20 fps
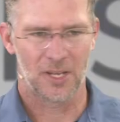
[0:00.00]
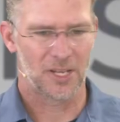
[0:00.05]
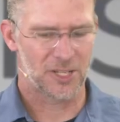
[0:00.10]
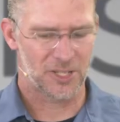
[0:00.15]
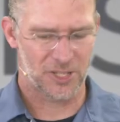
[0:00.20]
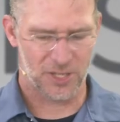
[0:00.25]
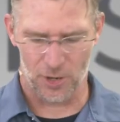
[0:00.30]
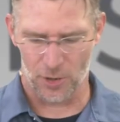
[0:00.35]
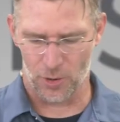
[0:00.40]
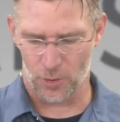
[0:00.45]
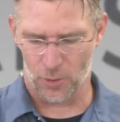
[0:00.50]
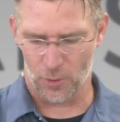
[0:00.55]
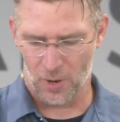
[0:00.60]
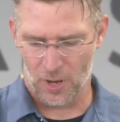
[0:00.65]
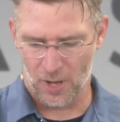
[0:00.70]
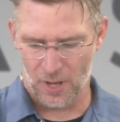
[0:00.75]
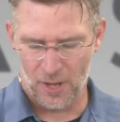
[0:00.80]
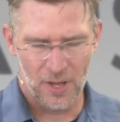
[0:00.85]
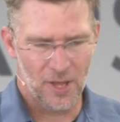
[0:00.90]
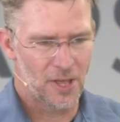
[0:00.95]
So
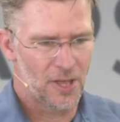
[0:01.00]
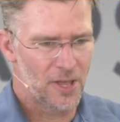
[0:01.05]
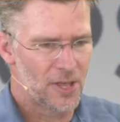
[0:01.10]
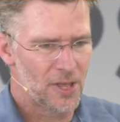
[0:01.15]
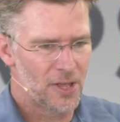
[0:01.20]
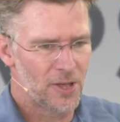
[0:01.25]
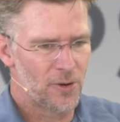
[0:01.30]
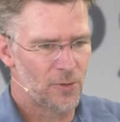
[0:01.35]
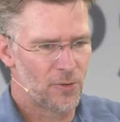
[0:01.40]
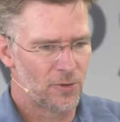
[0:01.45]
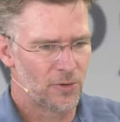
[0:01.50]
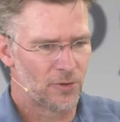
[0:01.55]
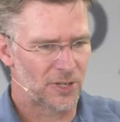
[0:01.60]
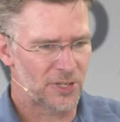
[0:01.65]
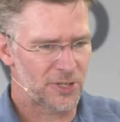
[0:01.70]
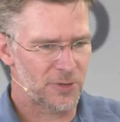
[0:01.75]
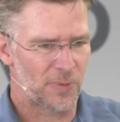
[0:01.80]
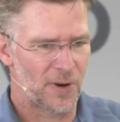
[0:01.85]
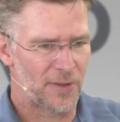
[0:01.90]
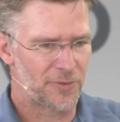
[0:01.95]

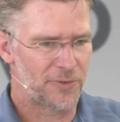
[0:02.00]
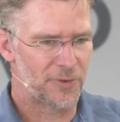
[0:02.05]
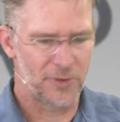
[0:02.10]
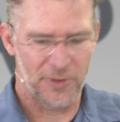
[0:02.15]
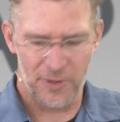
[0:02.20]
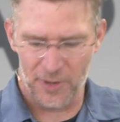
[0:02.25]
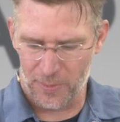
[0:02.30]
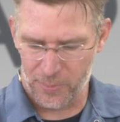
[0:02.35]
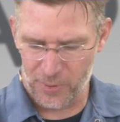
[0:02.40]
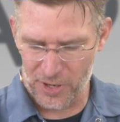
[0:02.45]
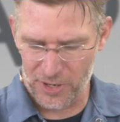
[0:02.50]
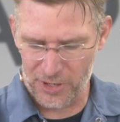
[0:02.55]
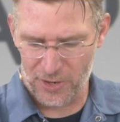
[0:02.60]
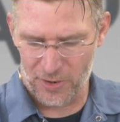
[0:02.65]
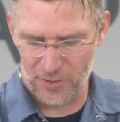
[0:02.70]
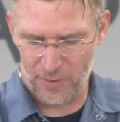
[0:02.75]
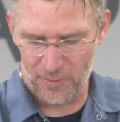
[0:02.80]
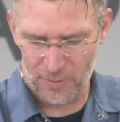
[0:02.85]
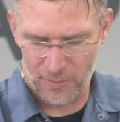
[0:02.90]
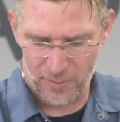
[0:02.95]
let's run through the
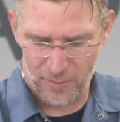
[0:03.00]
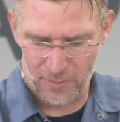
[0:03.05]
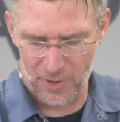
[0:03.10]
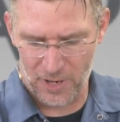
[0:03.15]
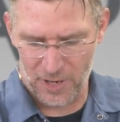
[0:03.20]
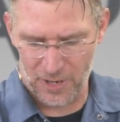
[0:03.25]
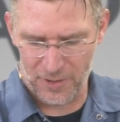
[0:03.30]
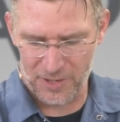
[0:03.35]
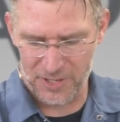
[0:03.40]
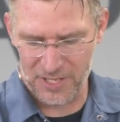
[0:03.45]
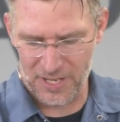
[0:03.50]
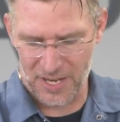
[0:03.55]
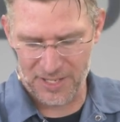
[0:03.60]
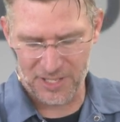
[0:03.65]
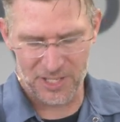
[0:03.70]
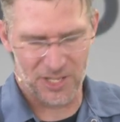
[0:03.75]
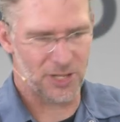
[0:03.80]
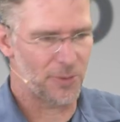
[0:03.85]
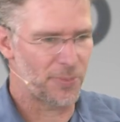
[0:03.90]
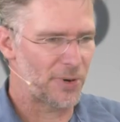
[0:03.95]
pressure, the size
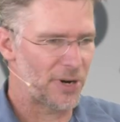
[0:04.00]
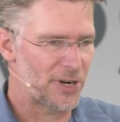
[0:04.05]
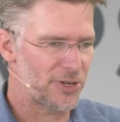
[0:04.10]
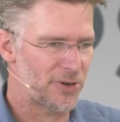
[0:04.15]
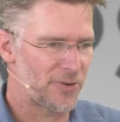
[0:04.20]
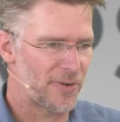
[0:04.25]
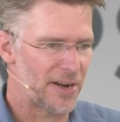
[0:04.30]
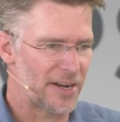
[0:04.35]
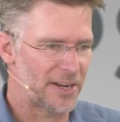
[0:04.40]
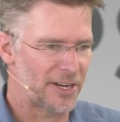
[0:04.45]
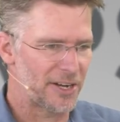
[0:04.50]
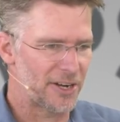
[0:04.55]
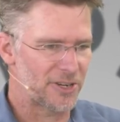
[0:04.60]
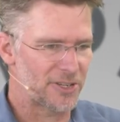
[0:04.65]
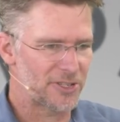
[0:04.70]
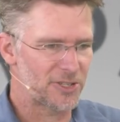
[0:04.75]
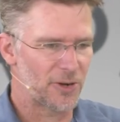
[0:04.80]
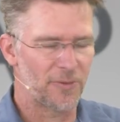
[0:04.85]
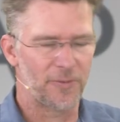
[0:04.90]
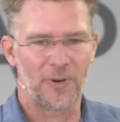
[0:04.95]
on the pressure rating here.
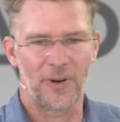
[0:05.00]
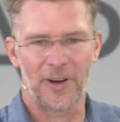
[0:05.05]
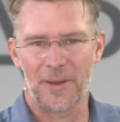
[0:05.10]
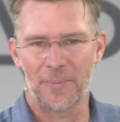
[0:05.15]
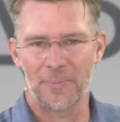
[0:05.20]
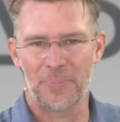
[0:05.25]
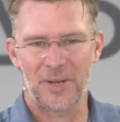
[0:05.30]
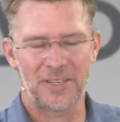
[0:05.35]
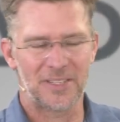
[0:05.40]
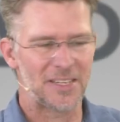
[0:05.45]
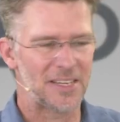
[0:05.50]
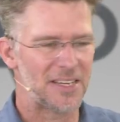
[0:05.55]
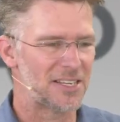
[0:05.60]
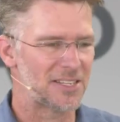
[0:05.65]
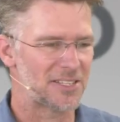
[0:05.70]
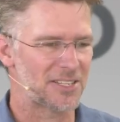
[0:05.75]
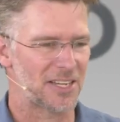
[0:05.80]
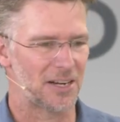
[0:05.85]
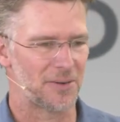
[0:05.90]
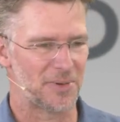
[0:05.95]
So for MPT,
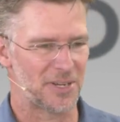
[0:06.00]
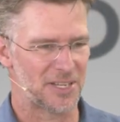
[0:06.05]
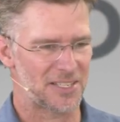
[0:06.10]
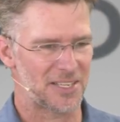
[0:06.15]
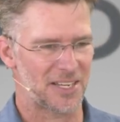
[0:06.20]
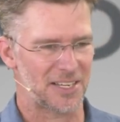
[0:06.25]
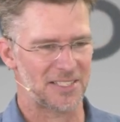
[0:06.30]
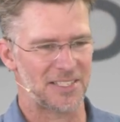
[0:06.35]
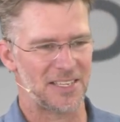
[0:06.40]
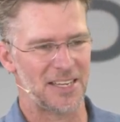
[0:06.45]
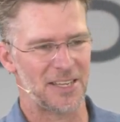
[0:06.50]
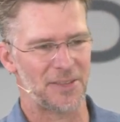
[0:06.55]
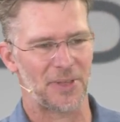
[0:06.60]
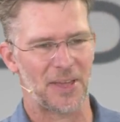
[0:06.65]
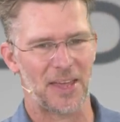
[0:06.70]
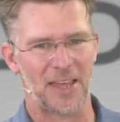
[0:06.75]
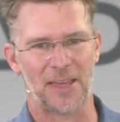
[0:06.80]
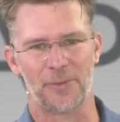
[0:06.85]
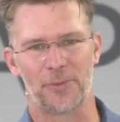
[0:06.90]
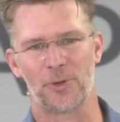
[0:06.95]
it's going to be 1/16,
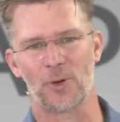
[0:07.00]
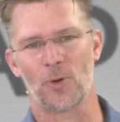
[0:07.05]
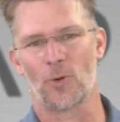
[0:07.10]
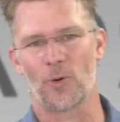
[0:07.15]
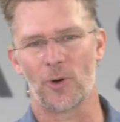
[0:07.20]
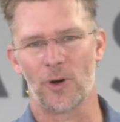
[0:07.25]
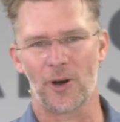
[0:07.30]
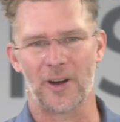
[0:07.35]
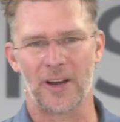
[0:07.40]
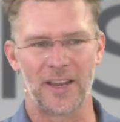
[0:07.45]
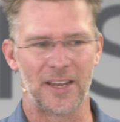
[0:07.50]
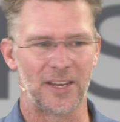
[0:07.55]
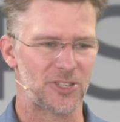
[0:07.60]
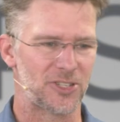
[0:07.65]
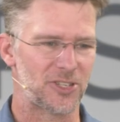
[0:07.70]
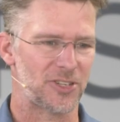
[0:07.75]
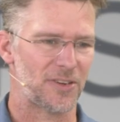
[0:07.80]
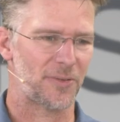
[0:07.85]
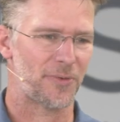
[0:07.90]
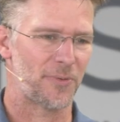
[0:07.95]
1/8, 1/4
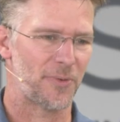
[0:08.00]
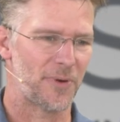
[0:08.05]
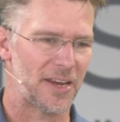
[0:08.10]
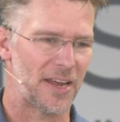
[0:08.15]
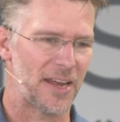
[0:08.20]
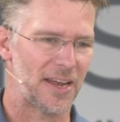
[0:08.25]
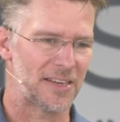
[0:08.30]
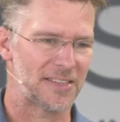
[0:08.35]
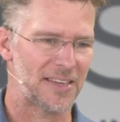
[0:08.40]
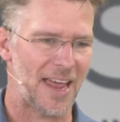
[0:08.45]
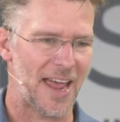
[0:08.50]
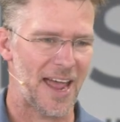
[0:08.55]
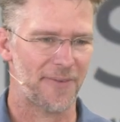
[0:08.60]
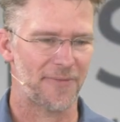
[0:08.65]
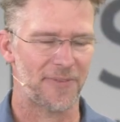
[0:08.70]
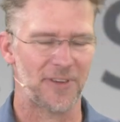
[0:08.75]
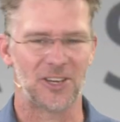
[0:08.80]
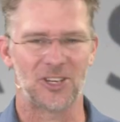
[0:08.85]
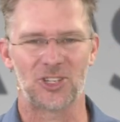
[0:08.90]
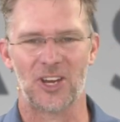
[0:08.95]
inch, 3/8, 1/2
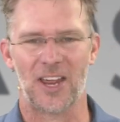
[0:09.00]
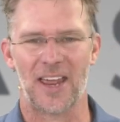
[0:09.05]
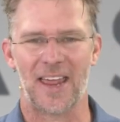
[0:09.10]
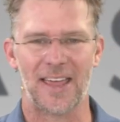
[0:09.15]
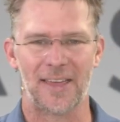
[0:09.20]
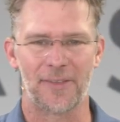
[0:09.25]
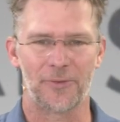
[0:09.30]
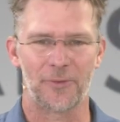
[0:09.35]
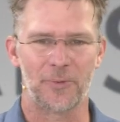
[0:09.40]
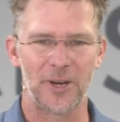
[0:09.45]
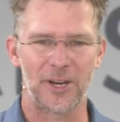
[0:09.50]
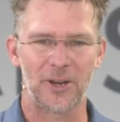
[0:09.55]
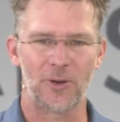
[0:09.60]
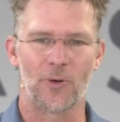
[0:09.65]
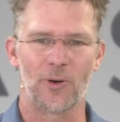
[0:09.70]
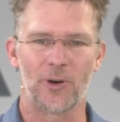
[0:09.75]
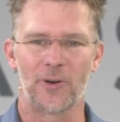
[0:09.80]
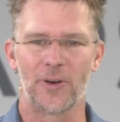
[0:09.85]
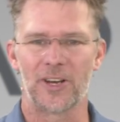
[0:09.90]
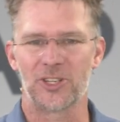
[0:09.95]
inch, and
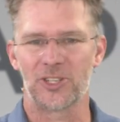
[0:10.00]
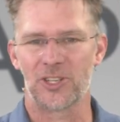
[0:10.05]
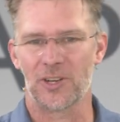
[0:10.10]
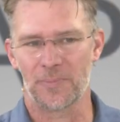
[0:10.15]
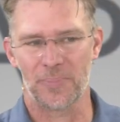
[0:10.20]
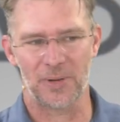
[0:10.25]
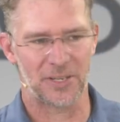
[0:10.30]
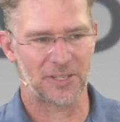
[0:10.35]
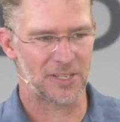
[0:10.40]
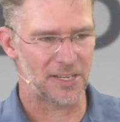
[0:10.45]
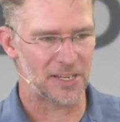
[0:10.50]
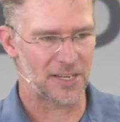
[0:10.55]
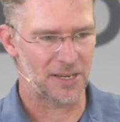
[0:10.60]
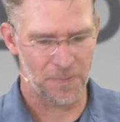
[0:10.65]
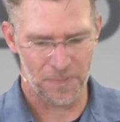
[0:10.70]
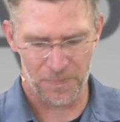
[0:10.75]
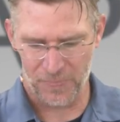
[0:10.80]
3/4 inch MPT.